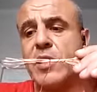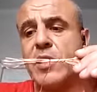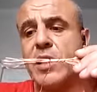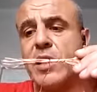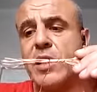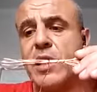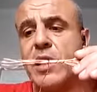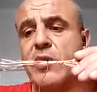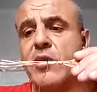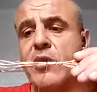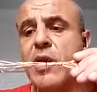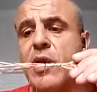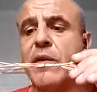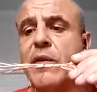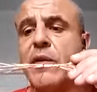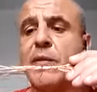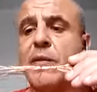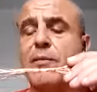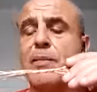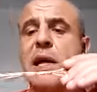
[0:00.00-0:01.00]
you have
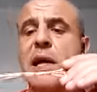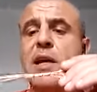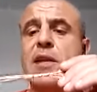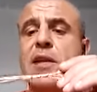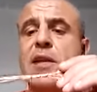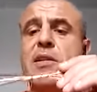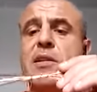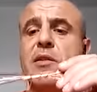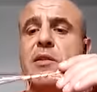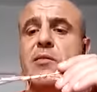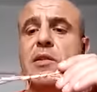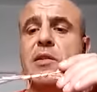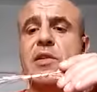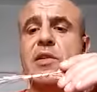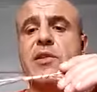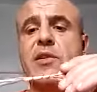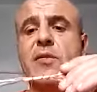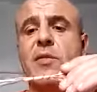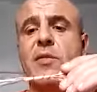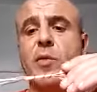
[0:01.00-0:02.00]
the base, which
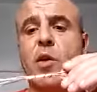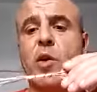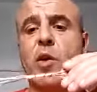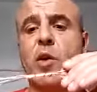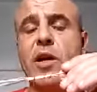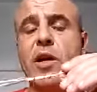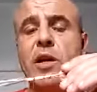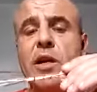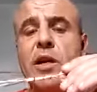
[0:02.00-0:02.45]
is 4,